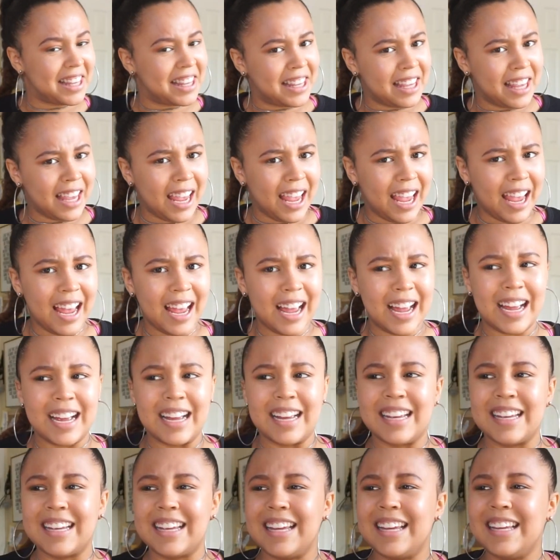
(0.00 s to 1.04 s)

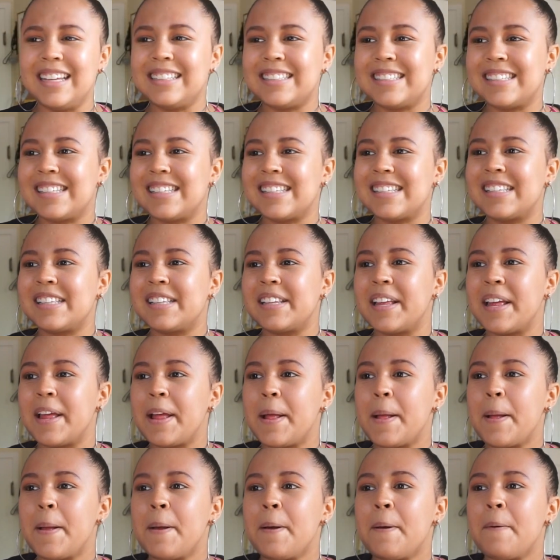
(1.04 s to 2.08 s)
yeah, it's
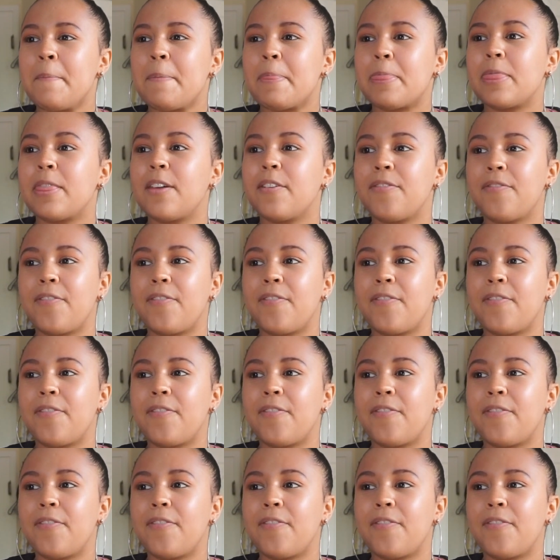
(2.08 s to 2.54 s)
the